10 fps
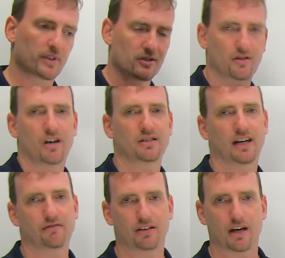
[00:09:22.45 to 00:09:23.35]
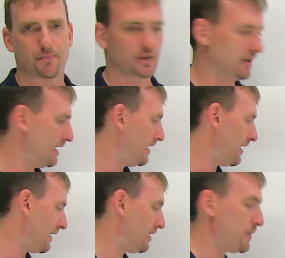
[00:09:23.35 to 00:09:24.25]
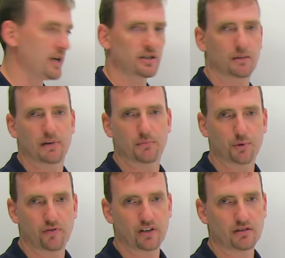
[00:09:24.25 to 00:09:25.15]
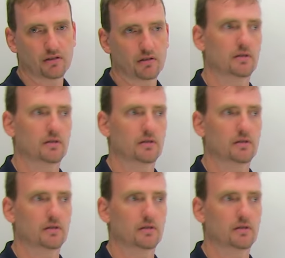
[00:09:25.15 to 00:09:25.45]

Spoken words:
Shawshank Redemption. Any question about movies?